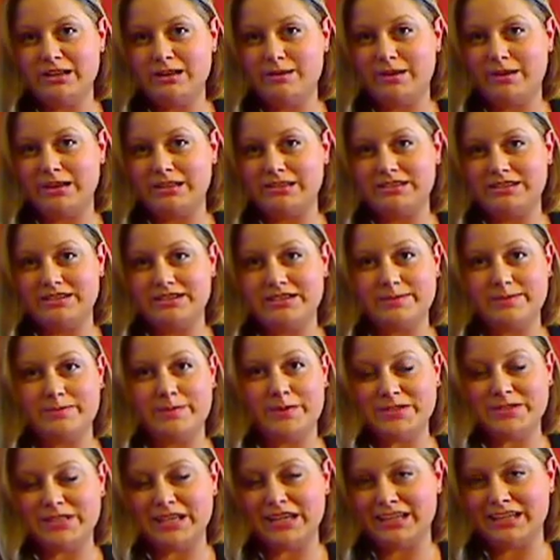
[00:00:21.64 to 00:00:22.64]
about the
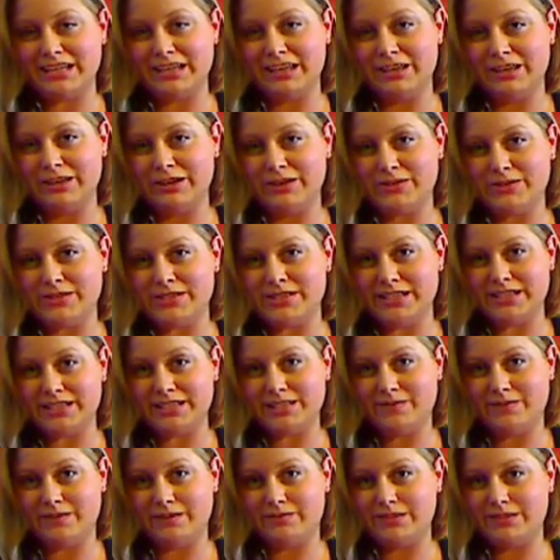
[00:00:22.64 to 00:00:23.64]
Smok eGo
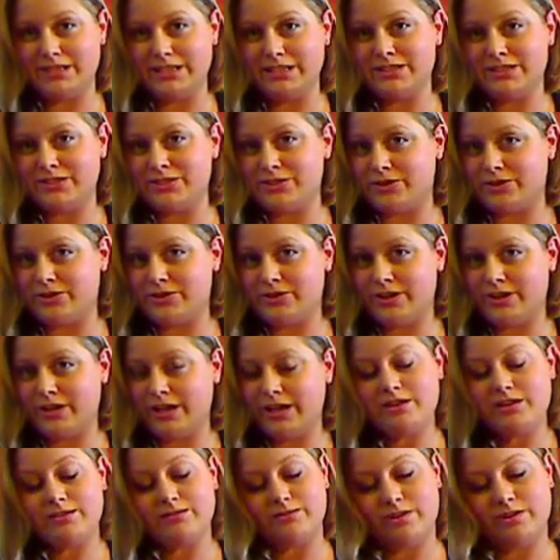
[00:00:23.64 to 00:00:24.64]
650 starter
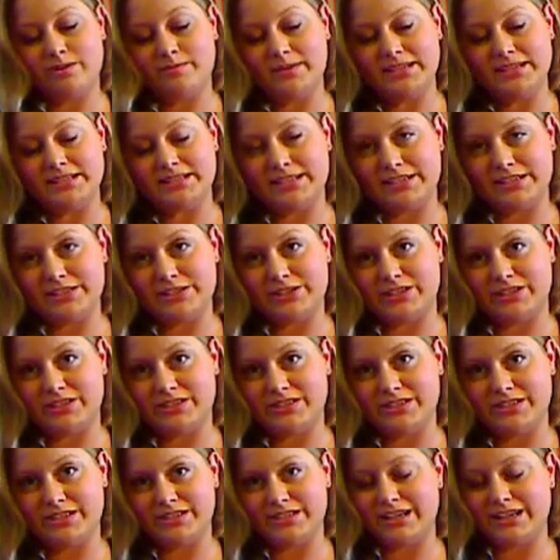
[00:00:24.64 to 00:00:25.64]
kit from
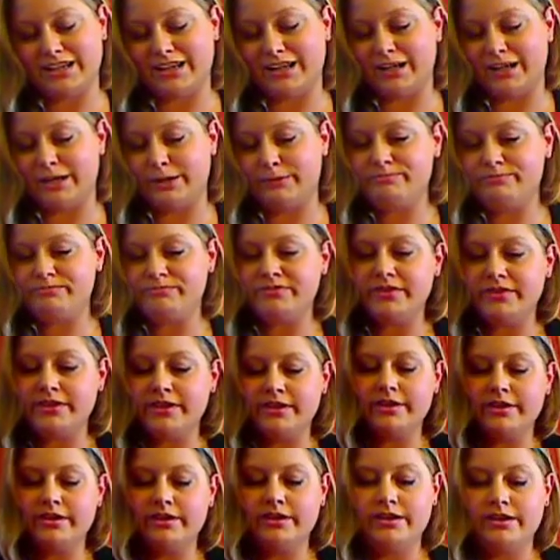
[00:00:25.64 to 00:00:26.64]
esigcharleston.com.
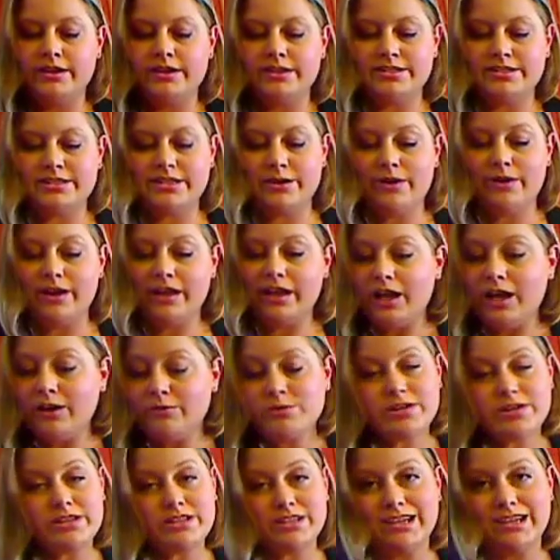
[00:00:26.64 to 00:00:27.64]
So I have
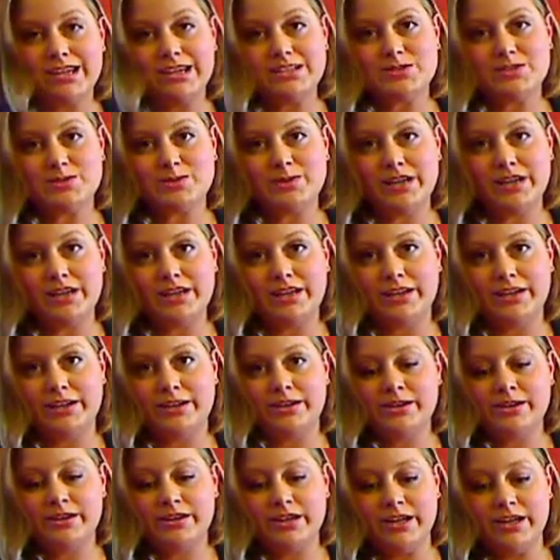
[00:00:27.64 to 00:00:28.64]
one of the kits right
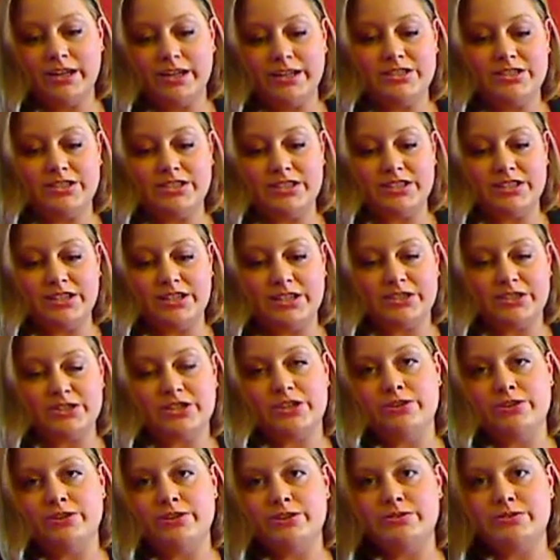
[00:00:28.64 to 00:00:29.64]
here just to
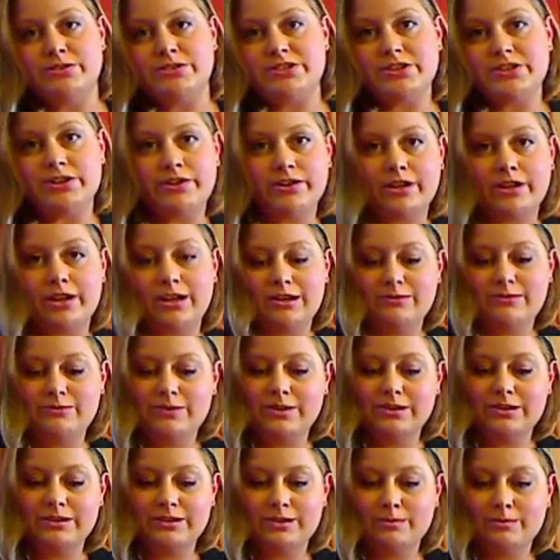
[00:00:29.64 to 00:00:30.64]
show you to start off
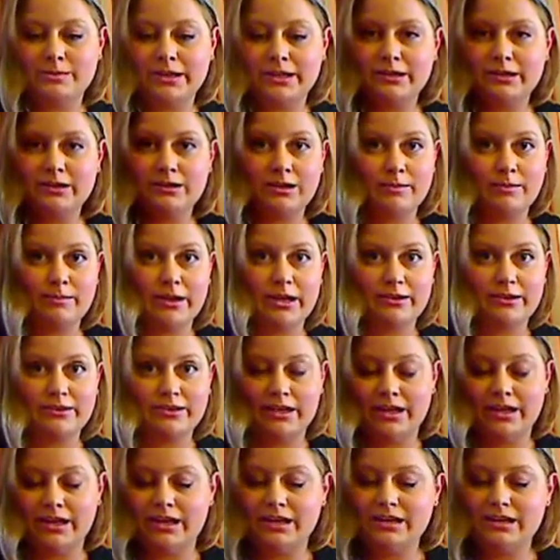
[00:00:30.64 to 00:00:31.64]
a little bit about the
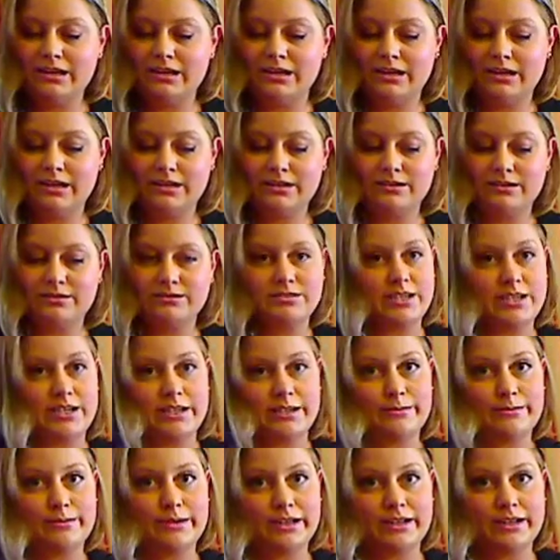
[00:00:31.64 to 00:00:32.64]
kit and tell
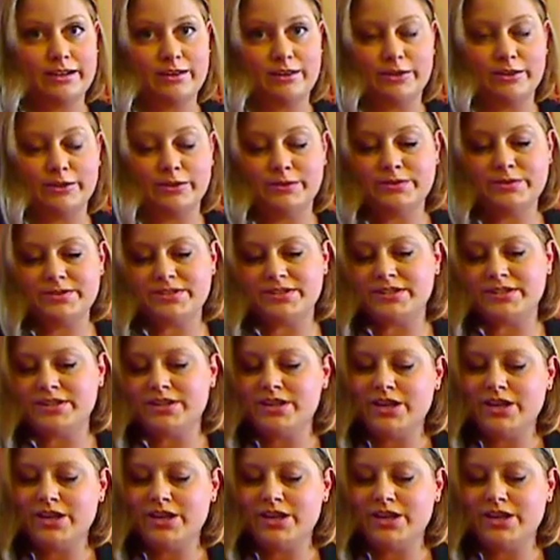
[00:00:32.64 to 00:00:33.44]
you what it includes.